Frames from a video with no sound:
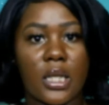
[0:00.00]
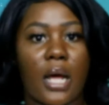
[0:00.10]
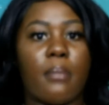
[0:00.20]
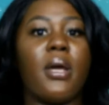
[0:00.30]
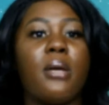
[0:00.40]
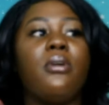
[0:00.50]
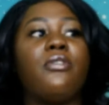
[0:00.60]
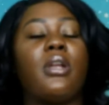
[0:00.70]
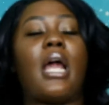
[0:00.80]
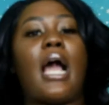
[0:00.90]
Like, making me
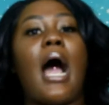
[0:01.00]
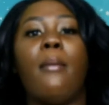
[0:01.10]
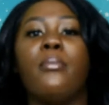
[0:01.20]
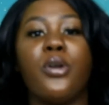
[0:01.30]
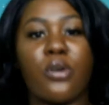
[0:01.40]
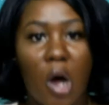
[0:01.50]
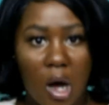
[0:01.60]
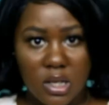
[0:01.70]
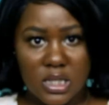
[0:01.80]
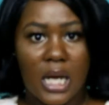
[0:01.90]
feel like I'm the
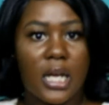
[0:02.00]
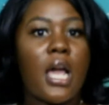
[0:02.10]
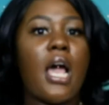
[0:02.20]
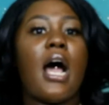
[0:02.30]
cause, like